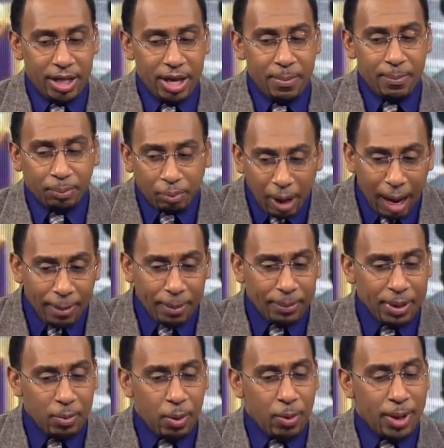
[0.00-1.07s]
he
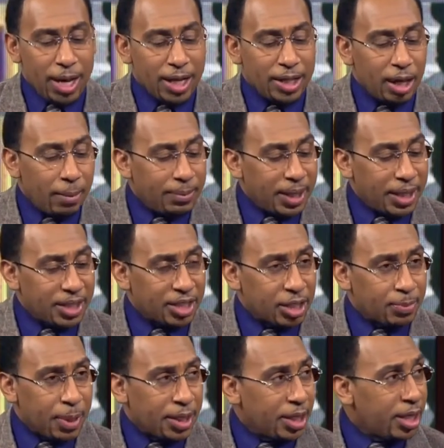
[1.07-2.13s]
probably won't end up getting
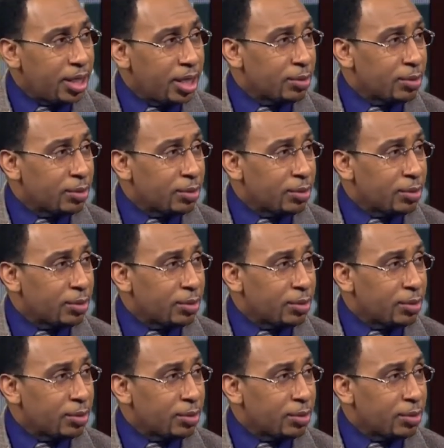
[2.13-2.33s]
suspended.